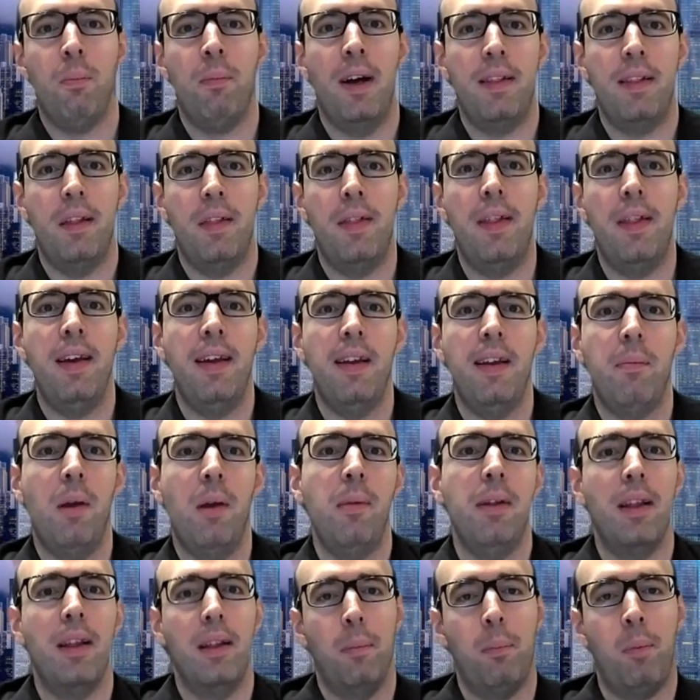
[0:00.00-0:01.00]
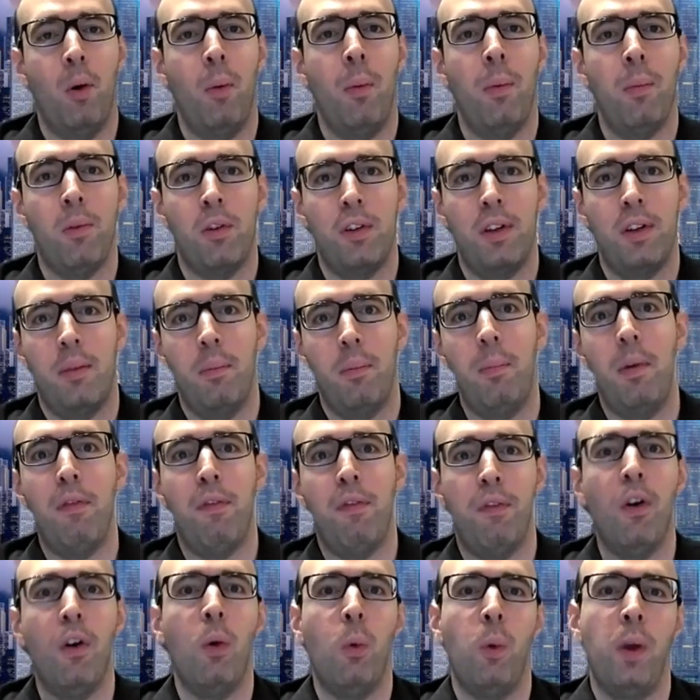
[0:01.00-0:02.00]
But the thing is, maybe that the problem was that
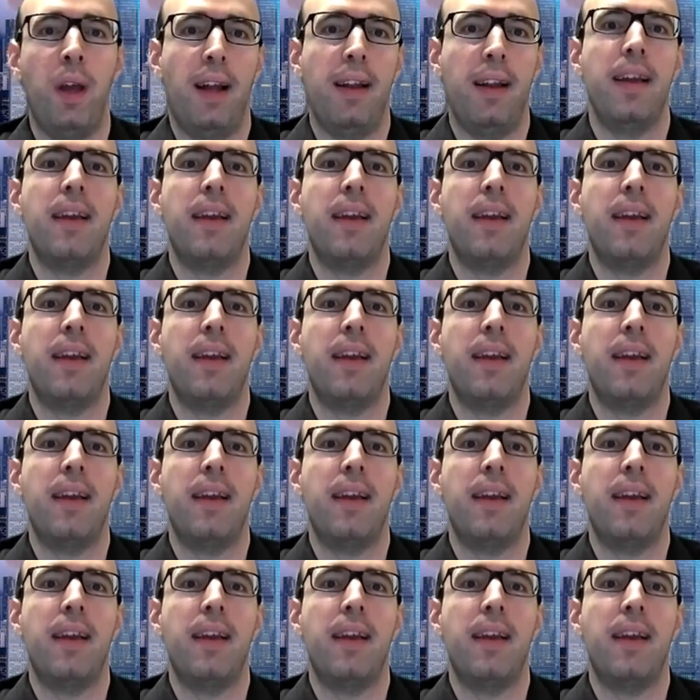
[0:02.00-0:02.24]
before we had